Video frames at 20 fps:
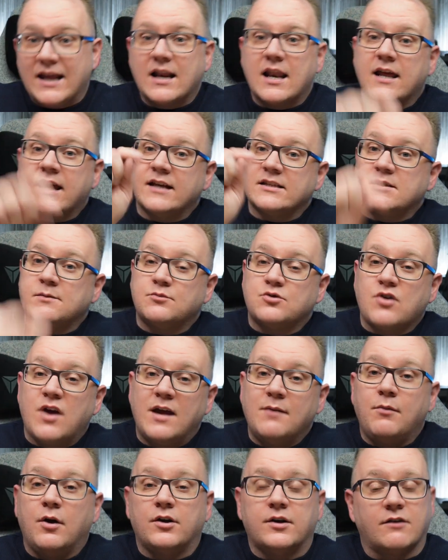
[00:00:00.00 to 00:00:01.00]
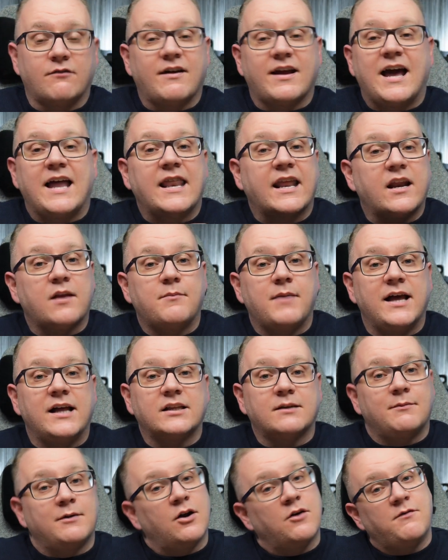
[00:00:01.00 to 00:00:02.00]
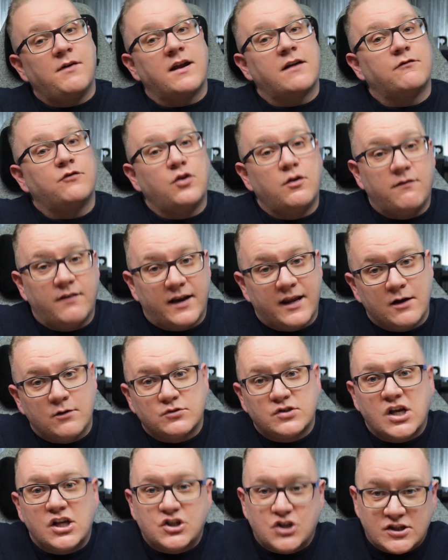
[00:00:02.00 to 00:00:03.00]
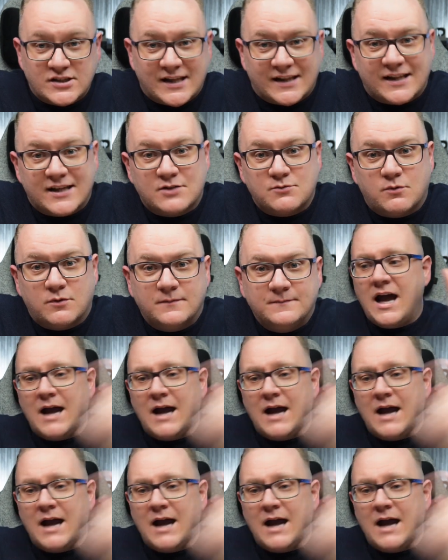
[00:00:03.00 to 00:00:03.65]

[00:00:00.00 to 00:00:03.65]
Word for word: click that subscribe button and ring that little bell to be notified of new videos just like this one.